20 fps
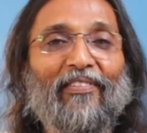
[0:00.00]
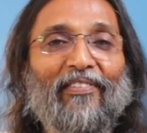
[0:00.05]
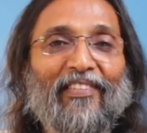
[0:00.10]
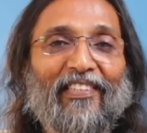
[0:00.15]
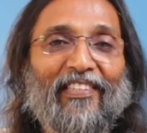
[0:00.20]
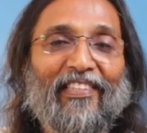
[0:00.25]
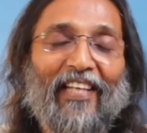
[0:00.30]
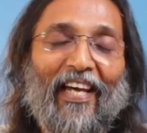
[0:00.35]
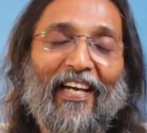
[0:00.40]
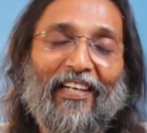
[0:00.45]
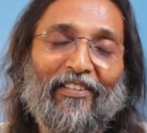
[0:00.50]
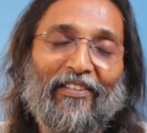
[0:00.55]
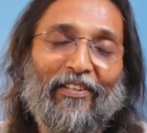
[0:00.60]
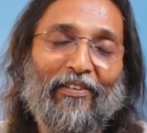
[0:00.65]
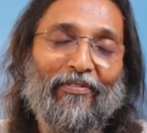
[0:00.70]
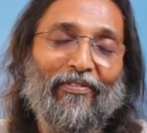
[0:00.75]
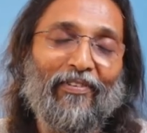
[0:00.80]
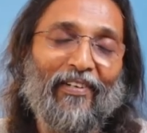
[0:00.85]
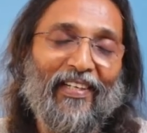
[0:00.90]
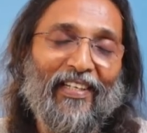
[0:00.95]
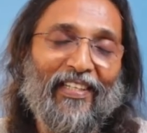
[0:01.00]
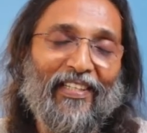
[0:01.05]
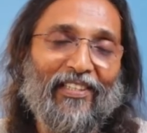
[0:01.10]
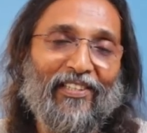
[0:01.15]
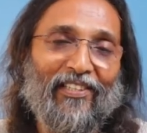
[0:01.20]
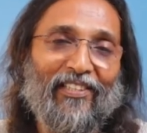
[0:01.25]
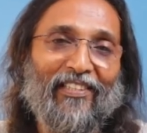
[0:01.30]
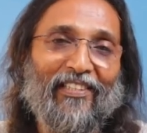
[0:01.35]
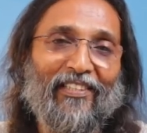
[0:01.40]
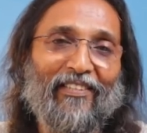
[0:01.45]

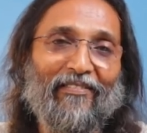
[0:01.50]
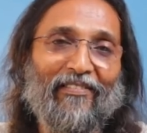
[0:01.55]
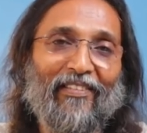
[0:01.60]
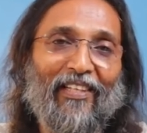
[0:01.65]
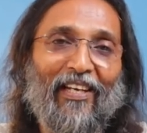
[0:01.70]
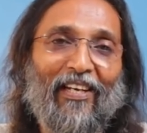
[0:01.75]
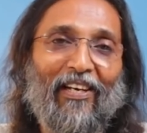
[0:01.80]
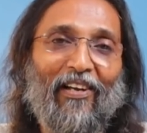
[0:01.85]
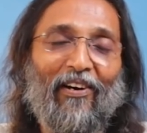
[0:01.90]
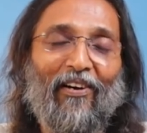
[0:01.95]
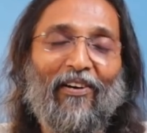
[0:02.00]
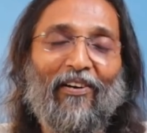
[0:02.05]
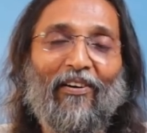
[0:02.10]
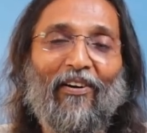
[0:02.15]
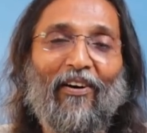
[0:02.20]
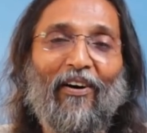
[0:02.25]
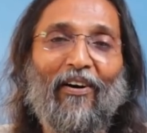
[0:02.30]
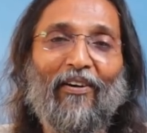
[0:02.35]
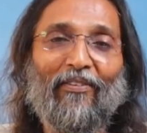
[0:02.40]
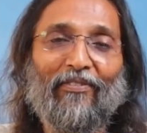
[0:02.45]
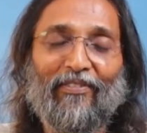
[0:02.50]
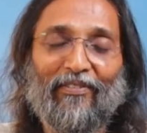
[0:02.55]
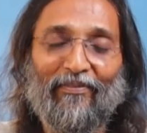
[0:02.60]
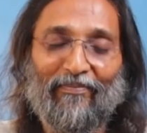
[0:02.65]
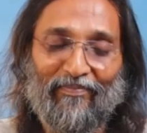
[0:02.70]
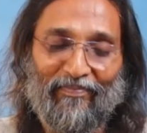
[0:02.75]
sacrifice, the law of